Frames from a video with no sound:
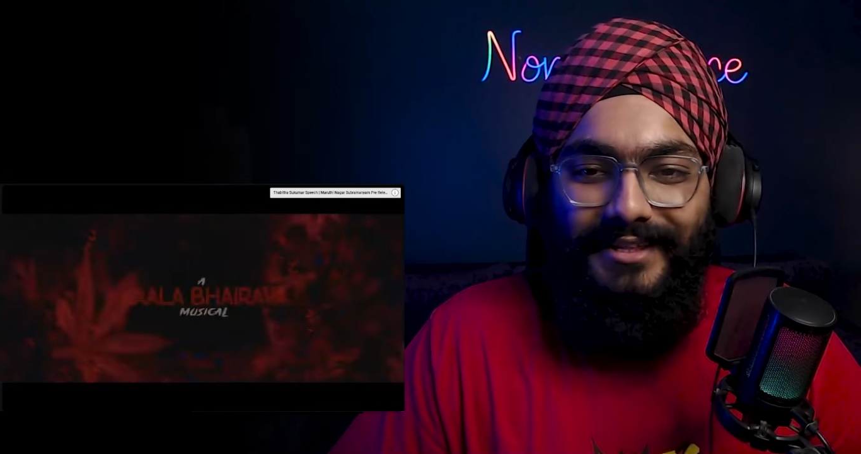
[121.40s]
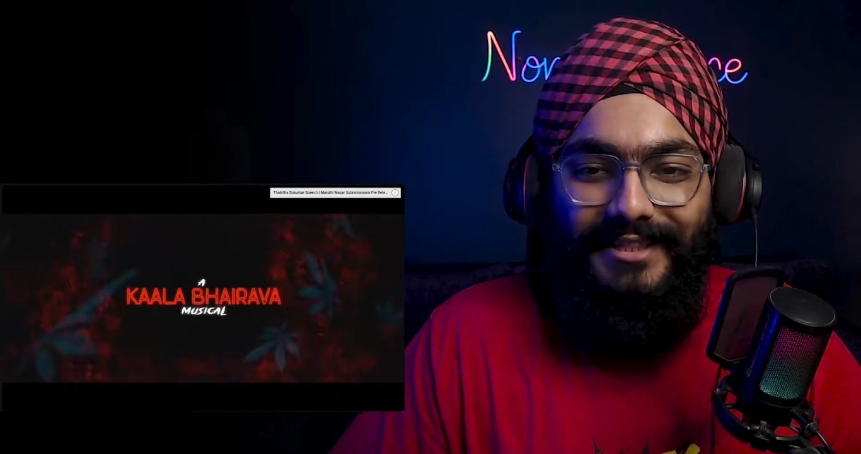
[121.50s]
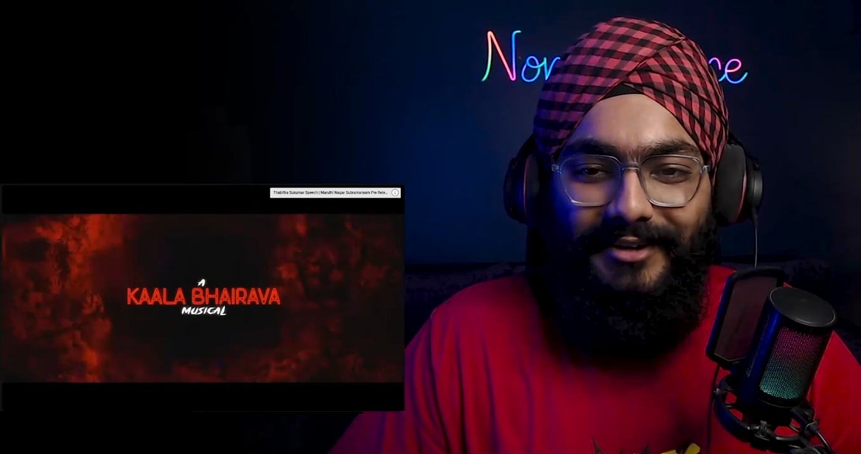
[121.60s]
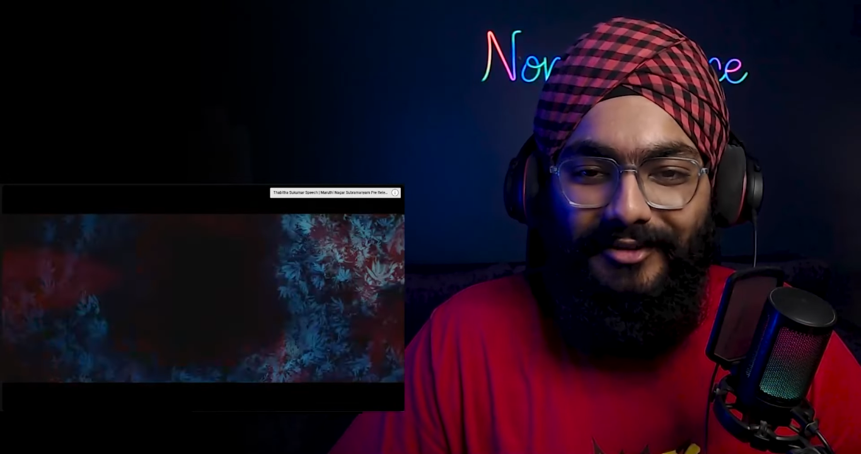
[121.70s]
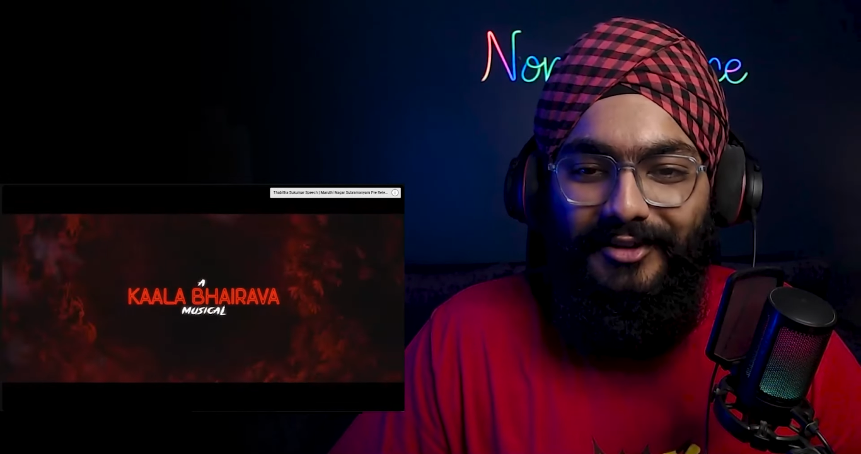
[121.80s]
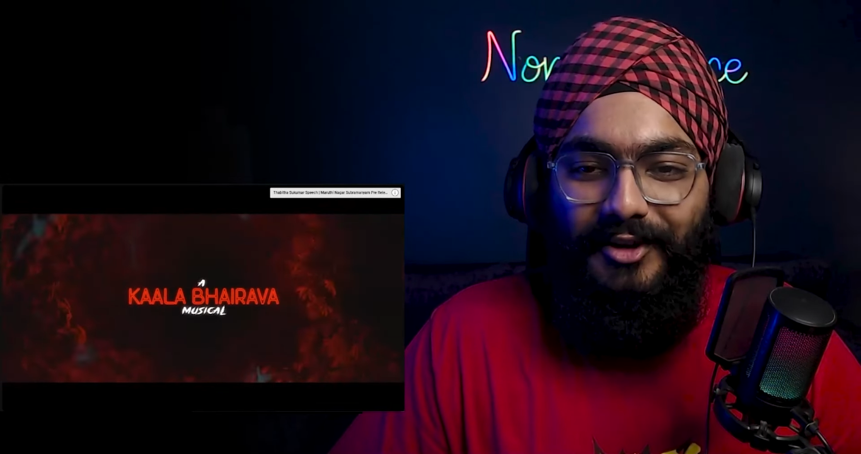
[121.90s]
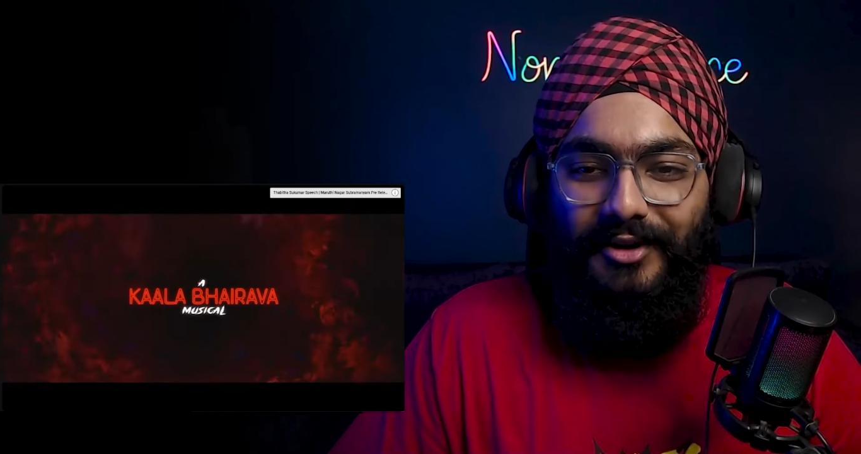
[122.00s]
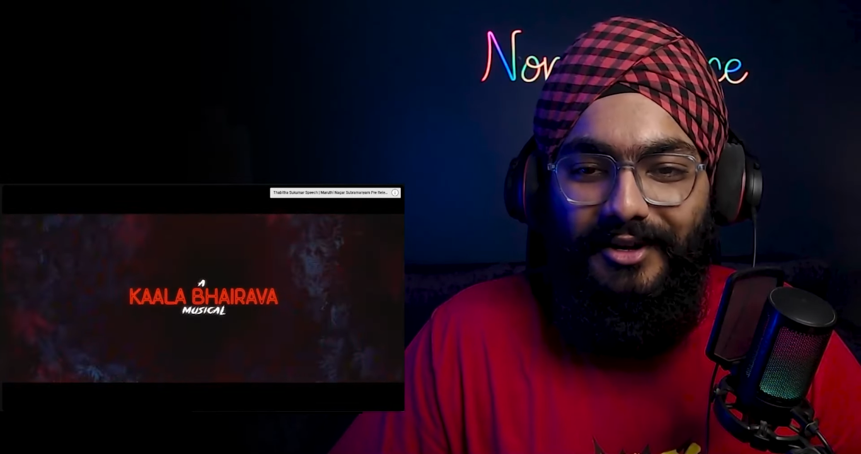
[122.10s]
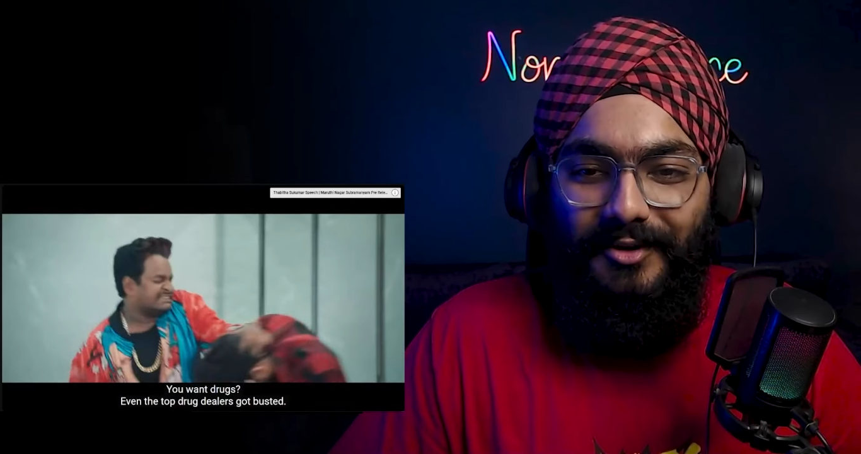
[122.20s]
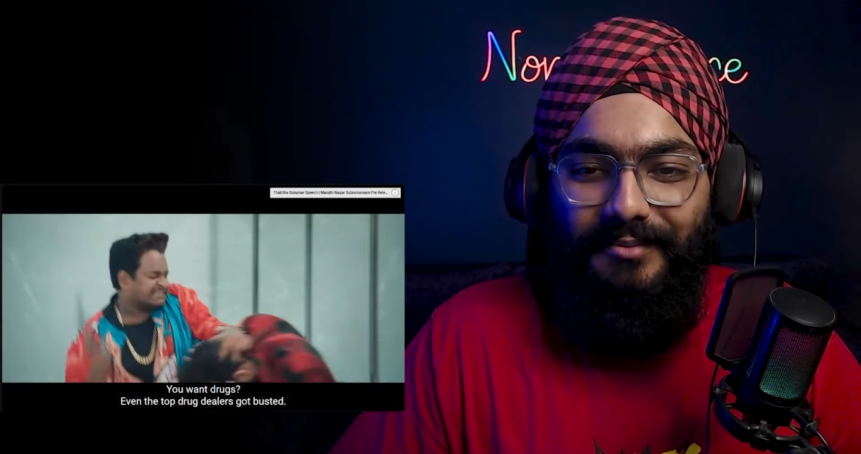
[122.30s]
They definitely
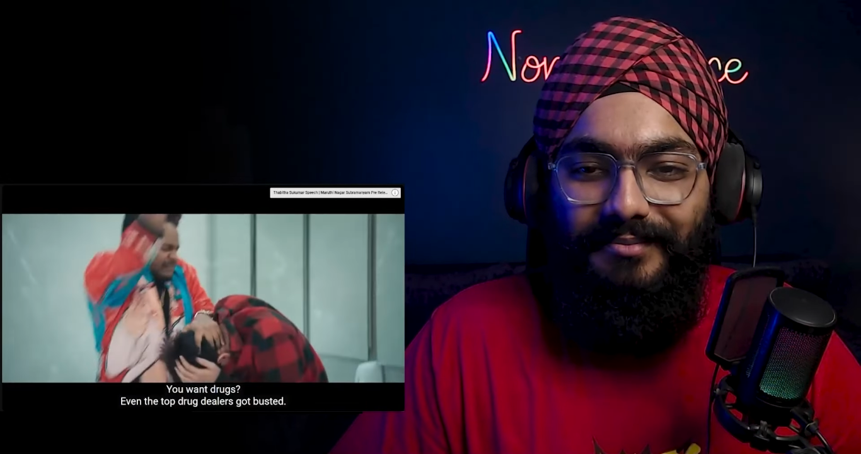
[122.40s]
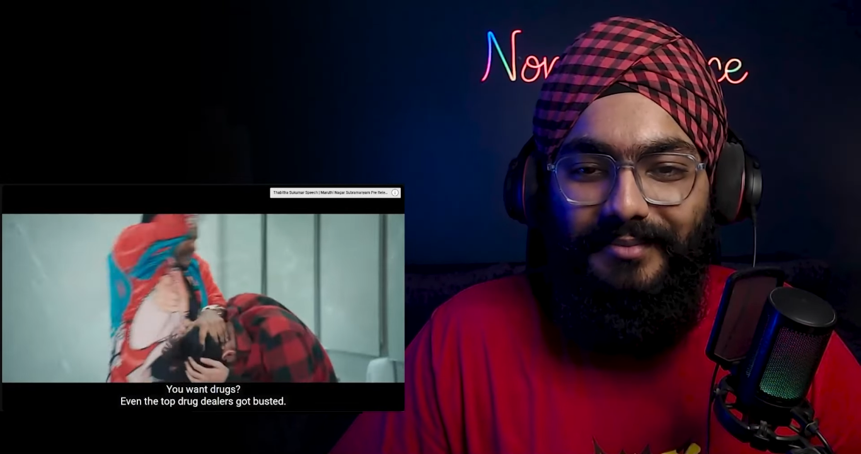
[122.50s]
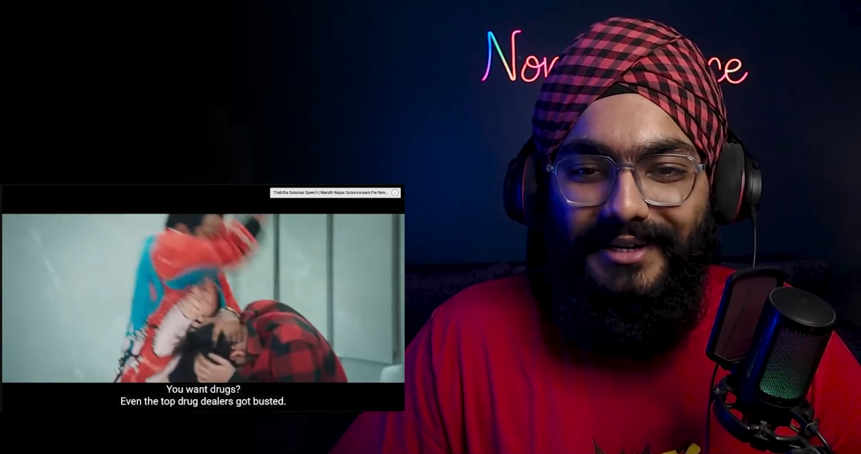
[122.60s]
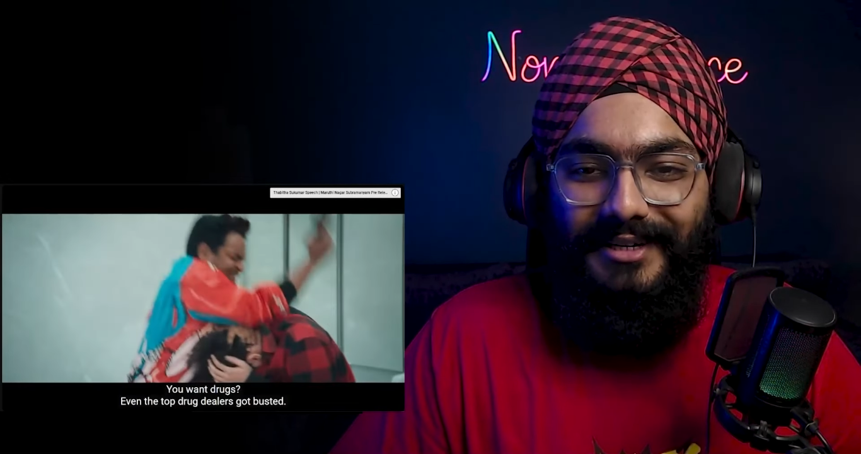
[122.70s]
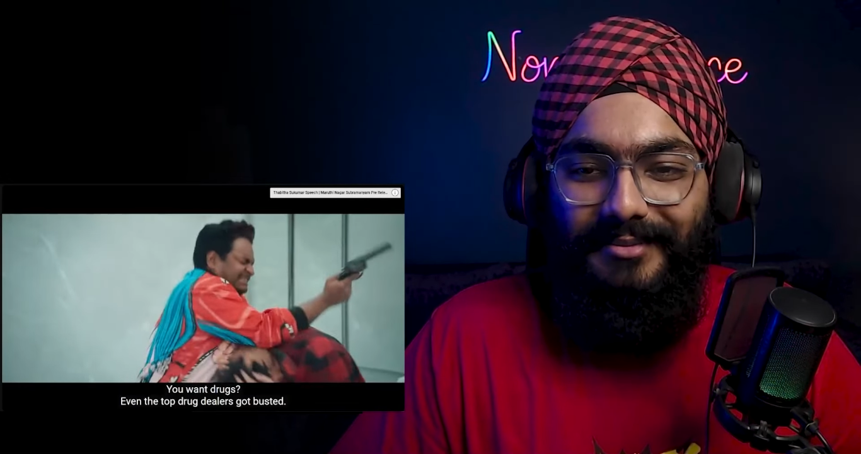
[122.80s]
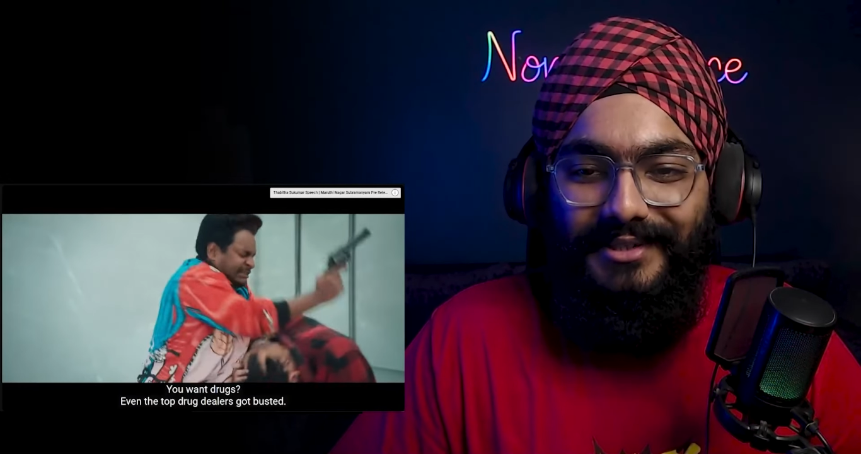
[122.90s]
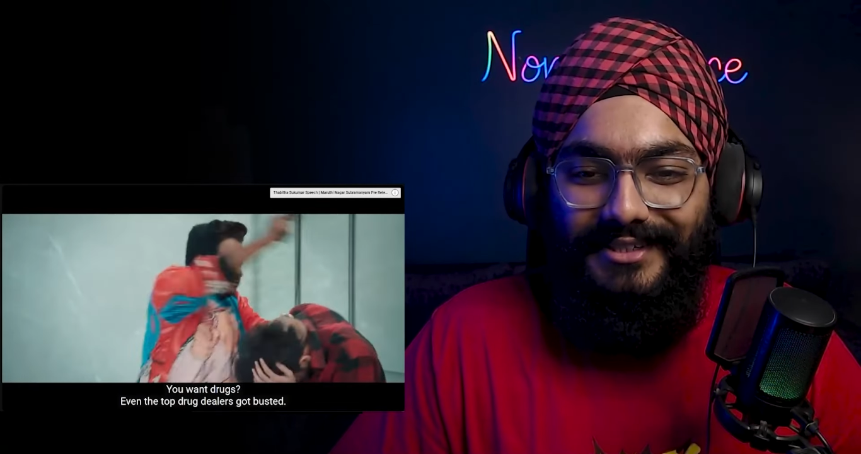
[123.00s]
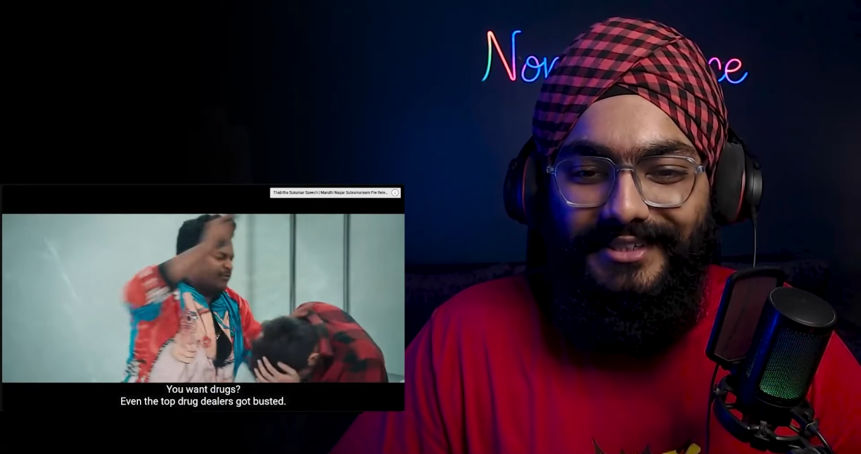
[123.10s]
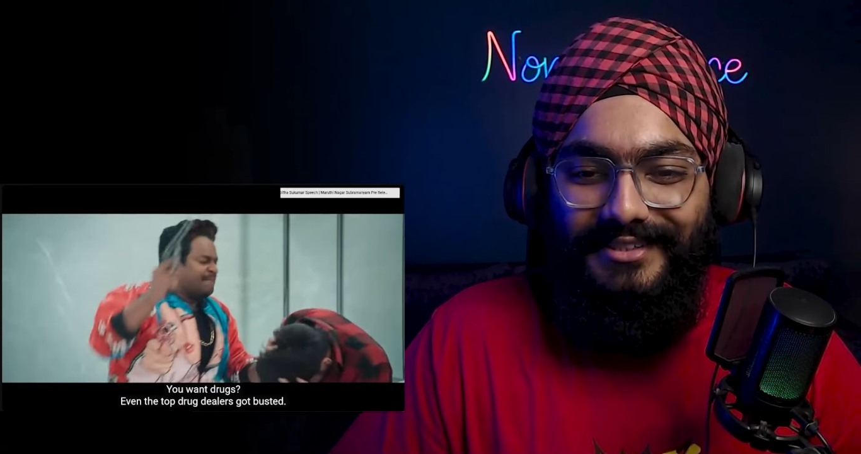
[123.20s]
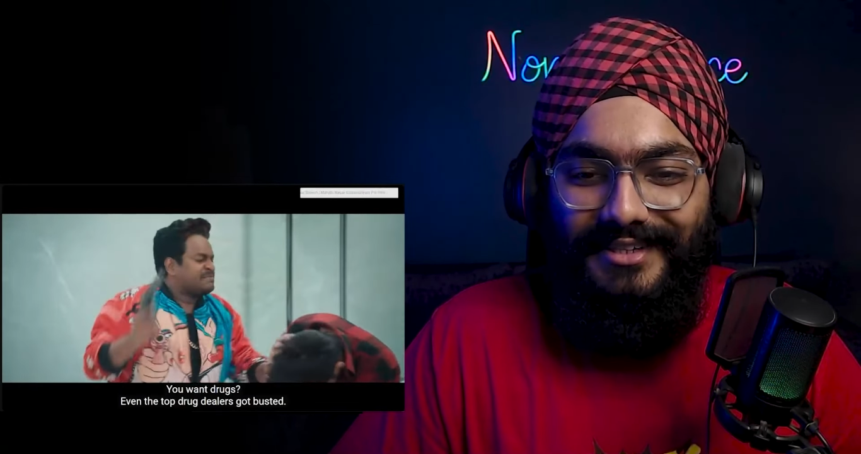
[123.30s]
got a better
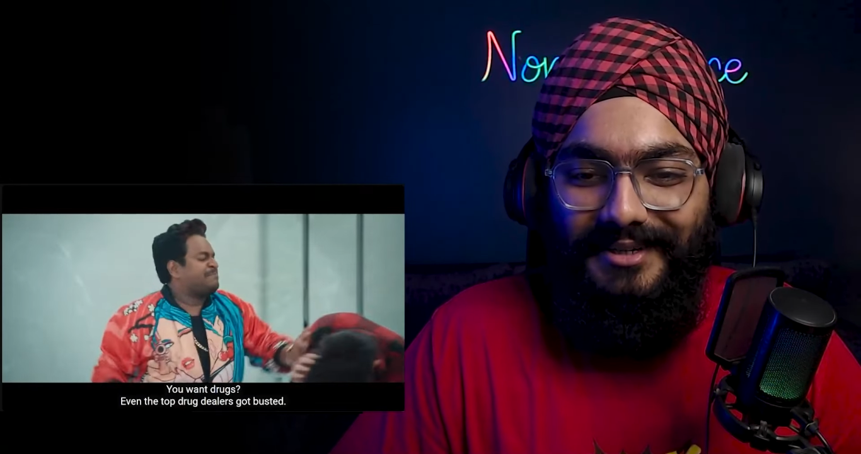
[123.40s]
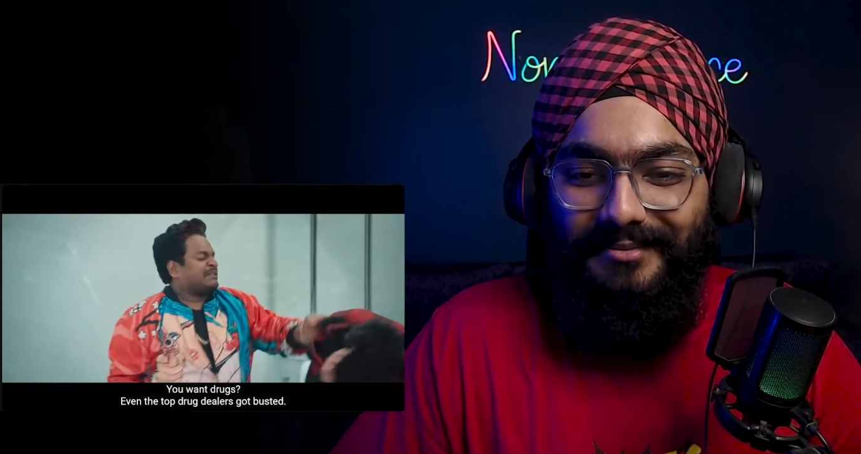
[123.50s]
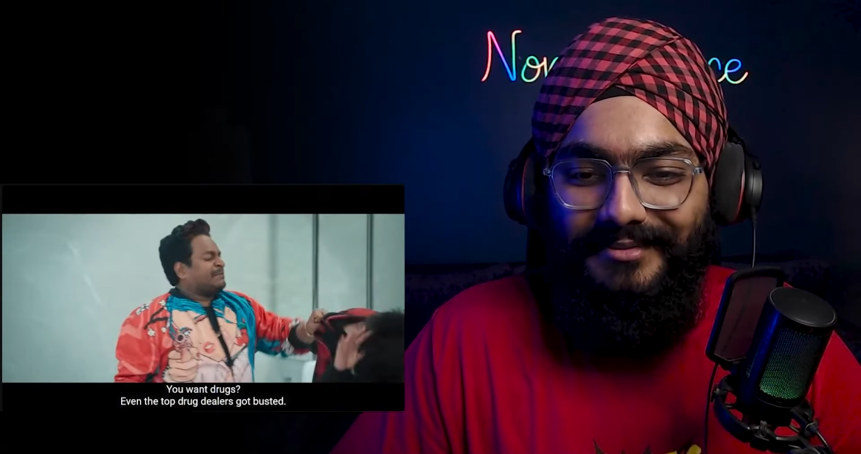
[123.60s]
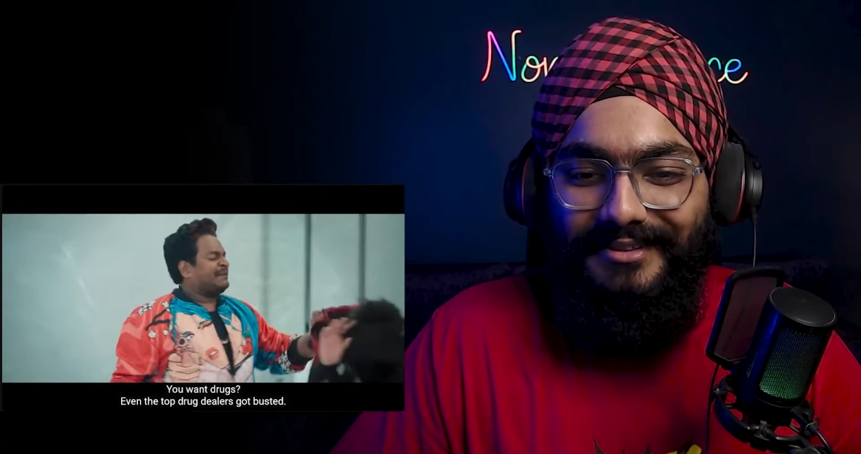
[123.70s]
budget this time.